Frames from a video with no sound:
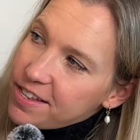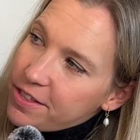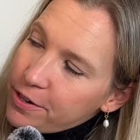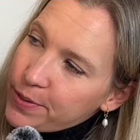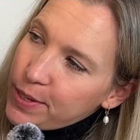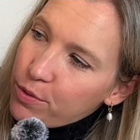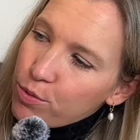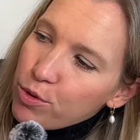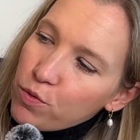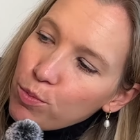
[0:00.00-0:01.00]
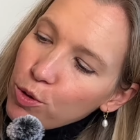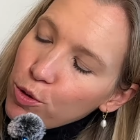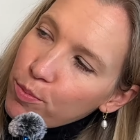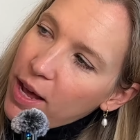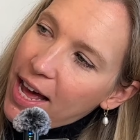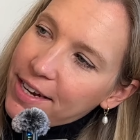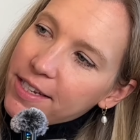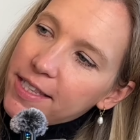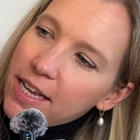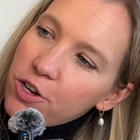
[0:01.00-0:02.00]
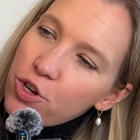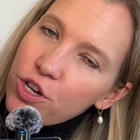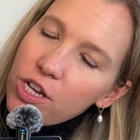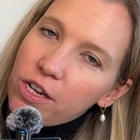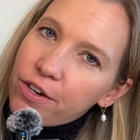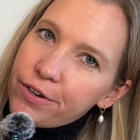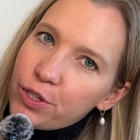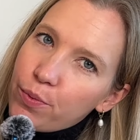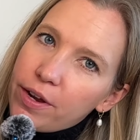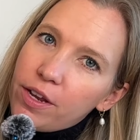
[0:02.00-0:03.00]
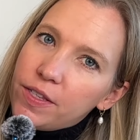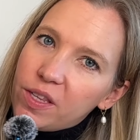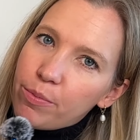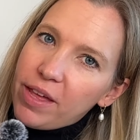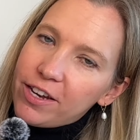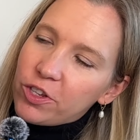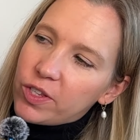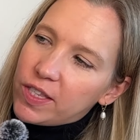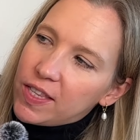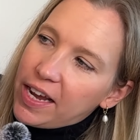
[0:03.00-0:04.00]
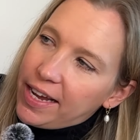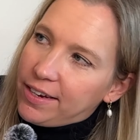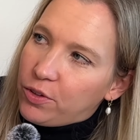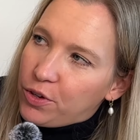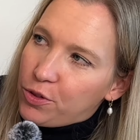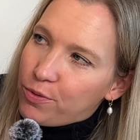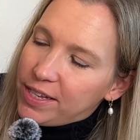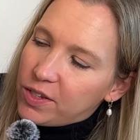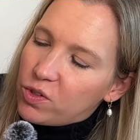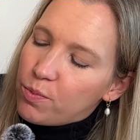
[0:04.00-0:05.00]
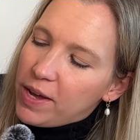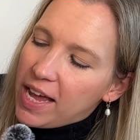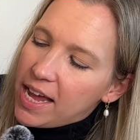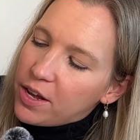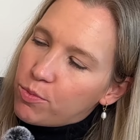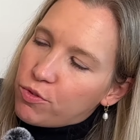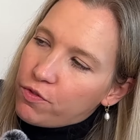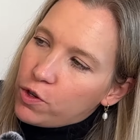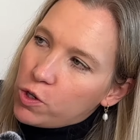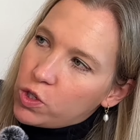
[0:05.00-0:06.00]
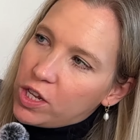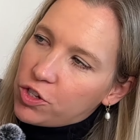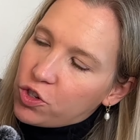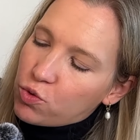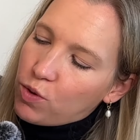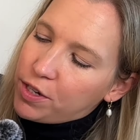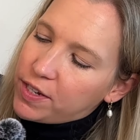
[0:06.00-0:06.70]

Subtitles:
there's a removable padded section here. So we're going to unzip that in just a second and look at the rest of the bag. But first, let's just run